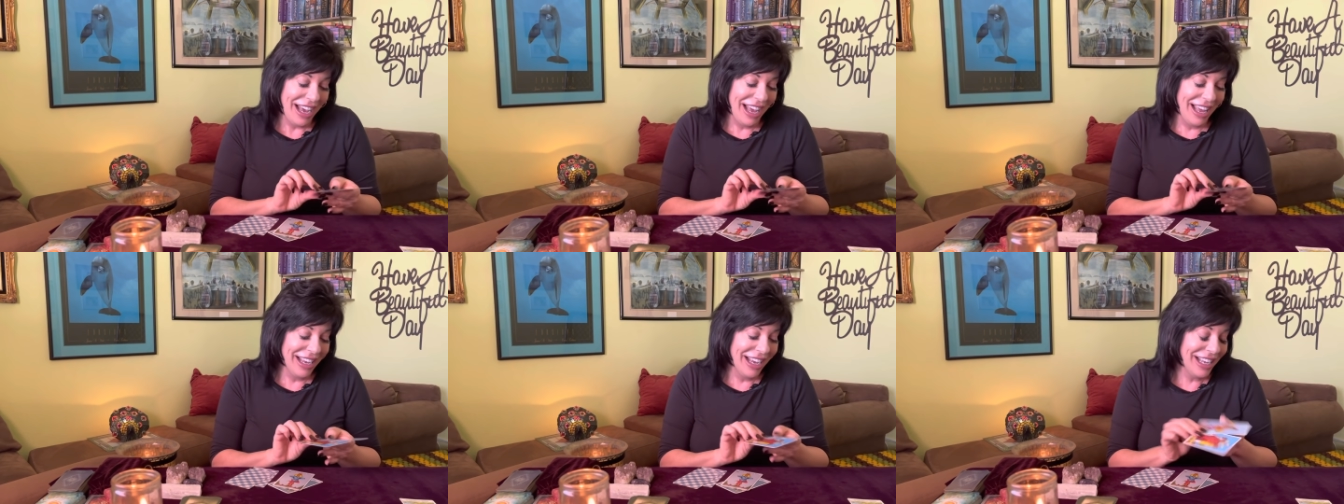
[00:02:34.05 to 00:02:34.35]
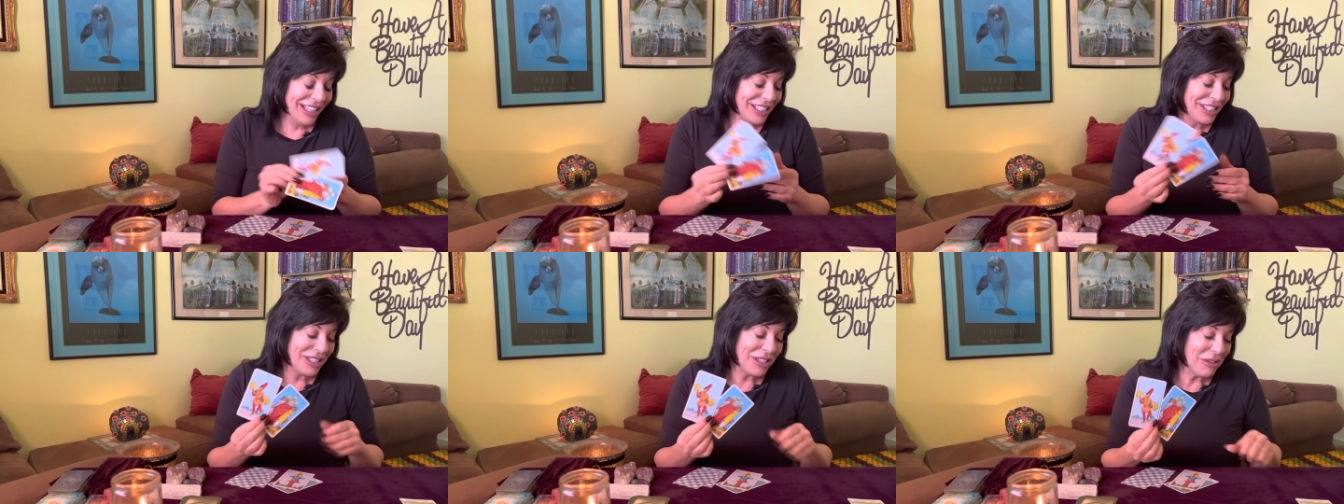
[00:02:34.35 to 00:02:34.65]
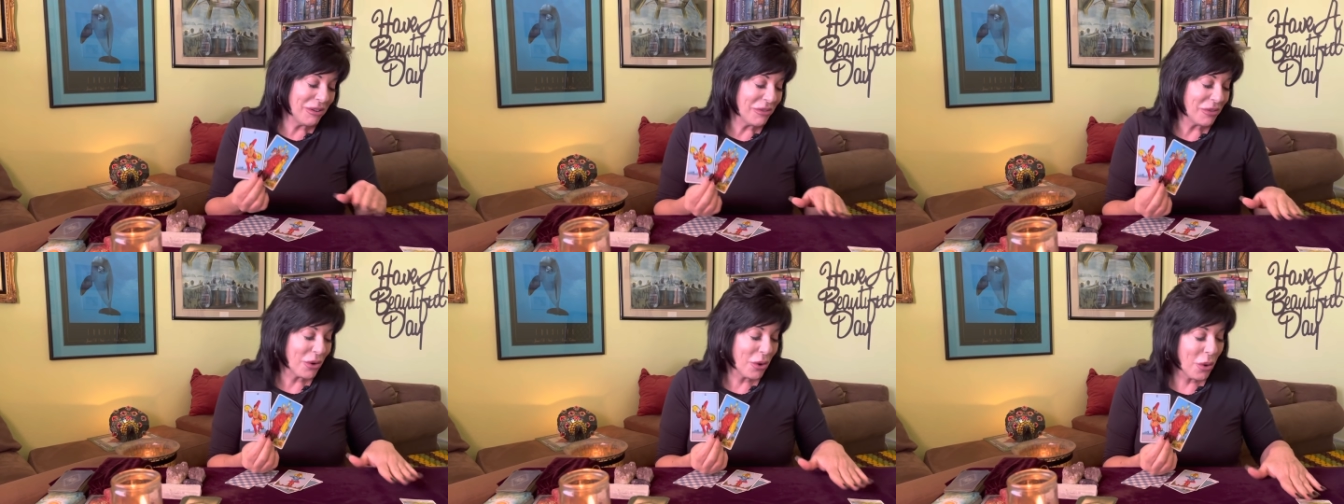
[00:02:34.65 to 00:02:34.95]
I got the
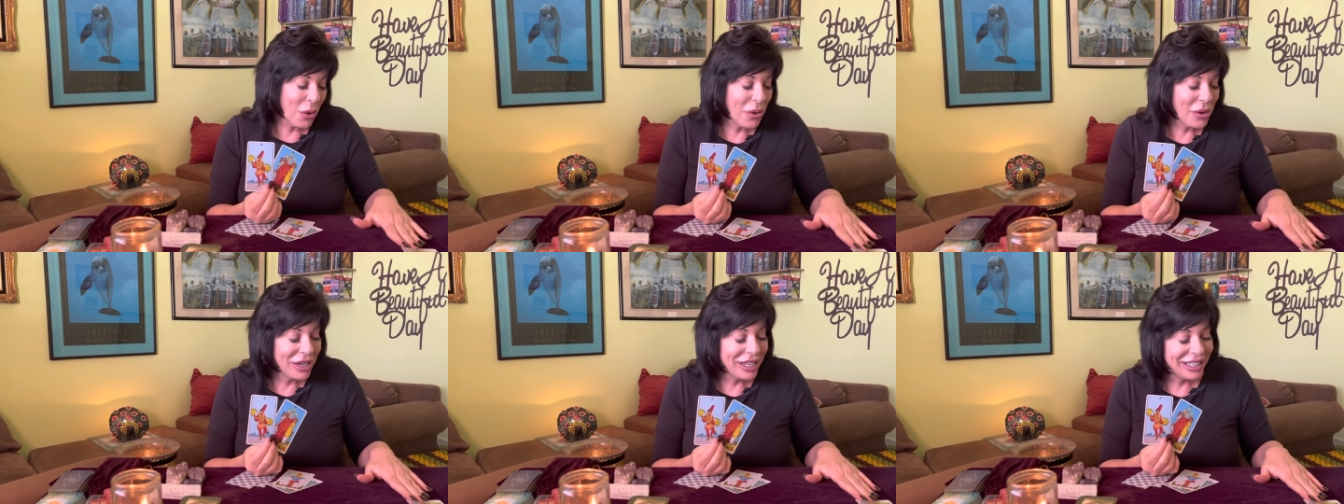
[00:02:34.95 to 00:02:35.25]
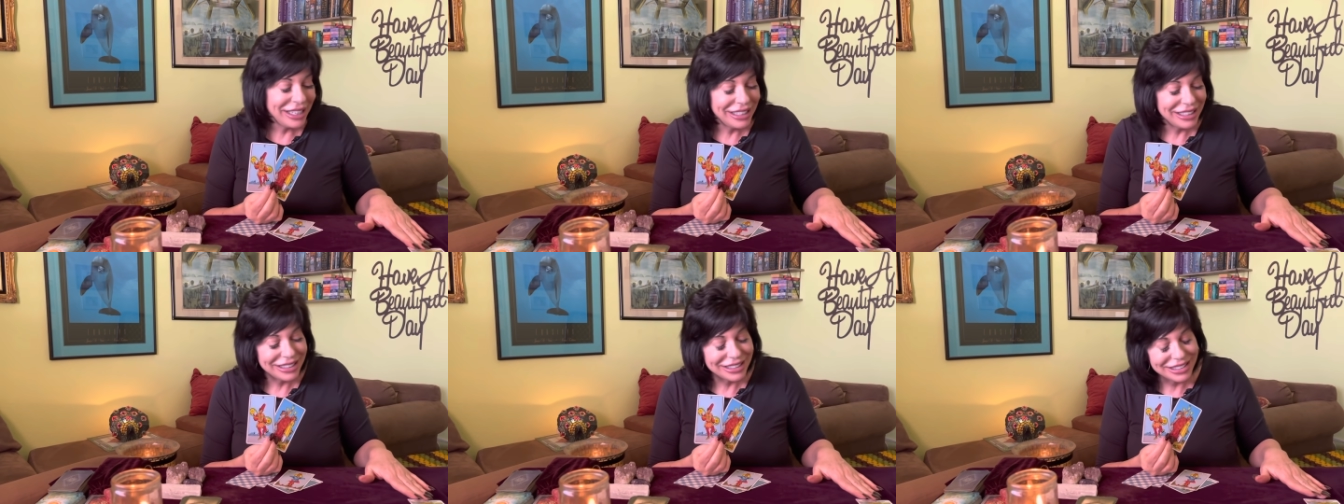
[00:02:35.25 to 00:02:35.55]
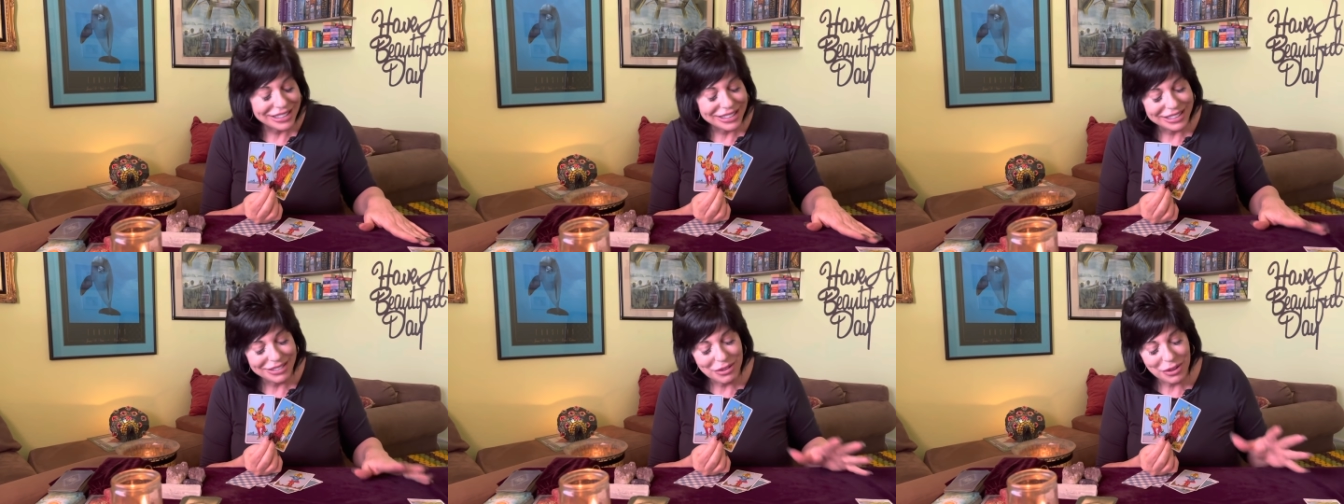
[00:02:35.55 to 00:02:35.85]
two of
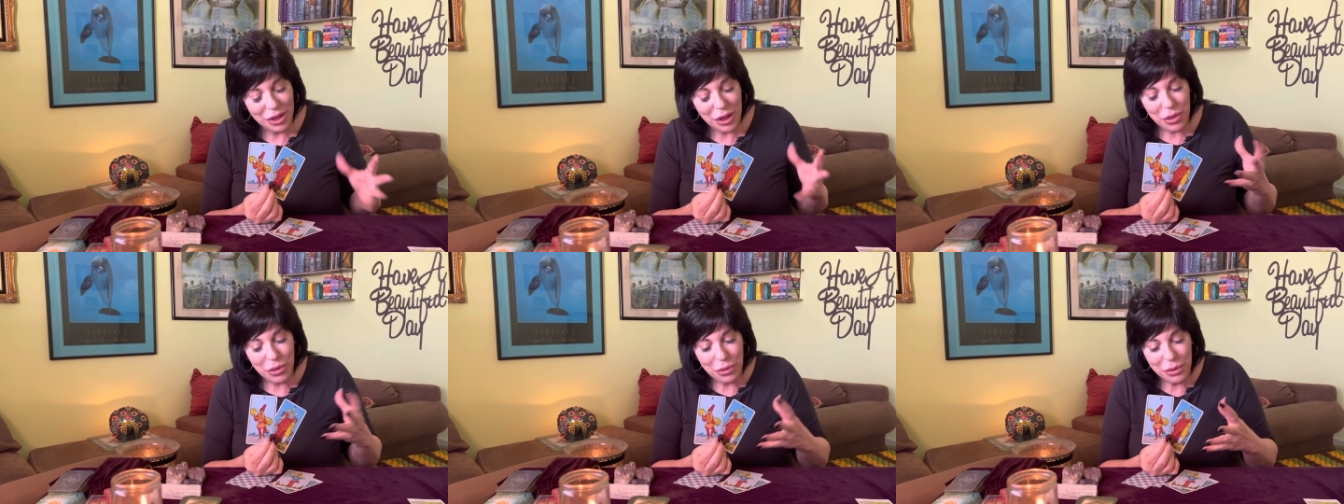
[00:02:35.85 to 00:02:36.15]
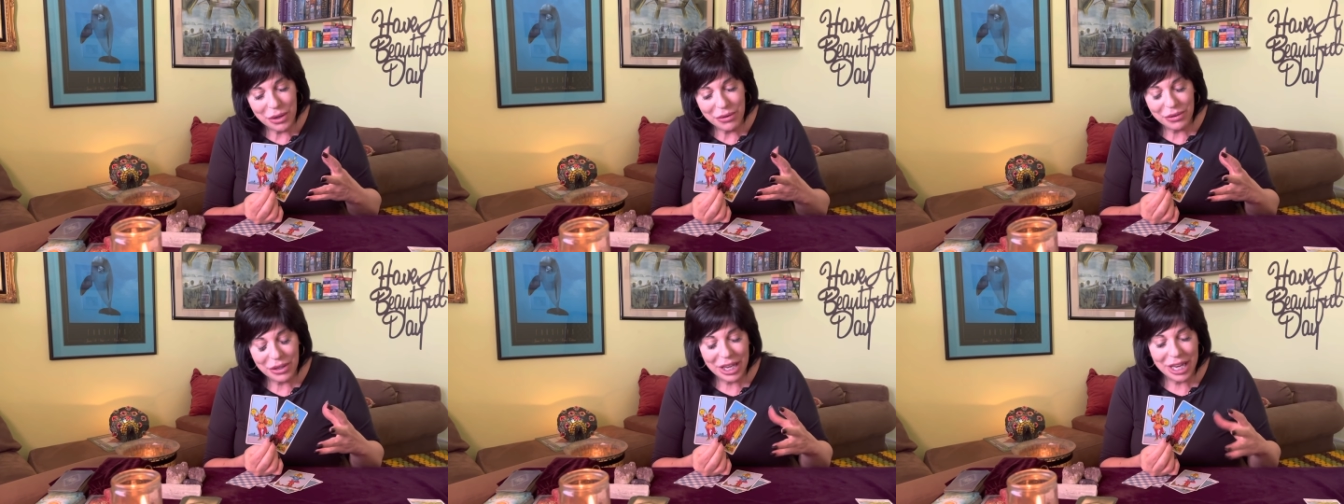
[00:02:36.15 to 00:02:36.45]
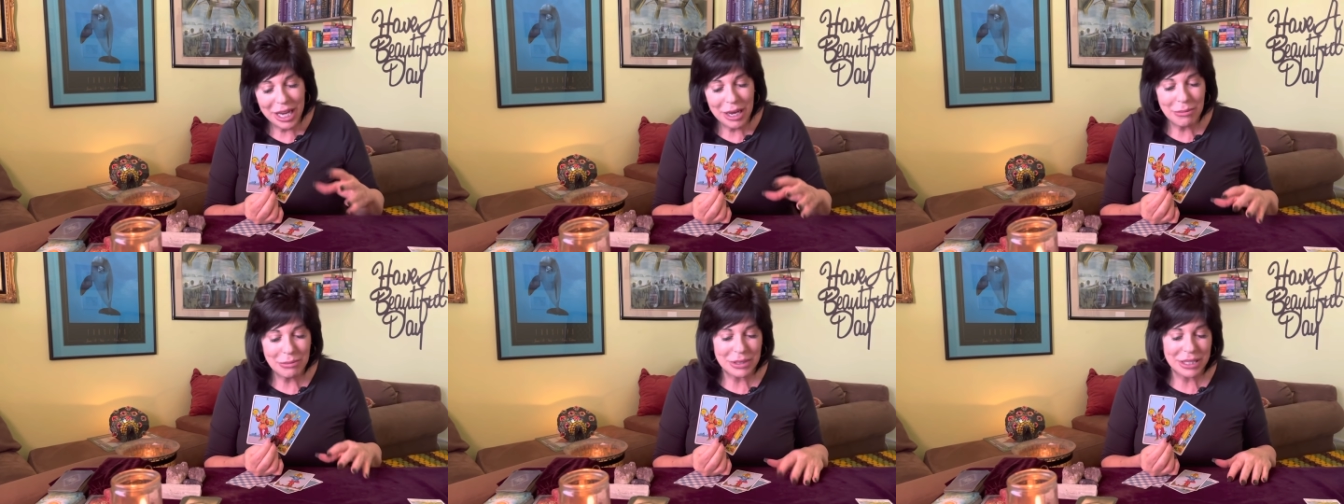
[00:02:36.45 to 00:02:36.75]
coins with the three of
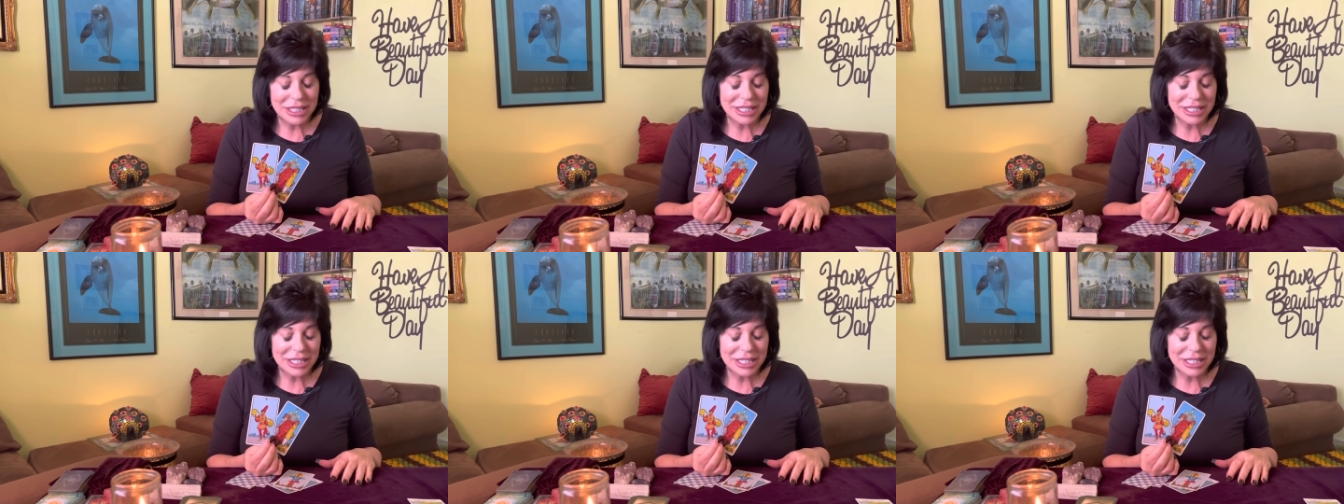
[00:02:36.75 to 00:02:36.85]
cups.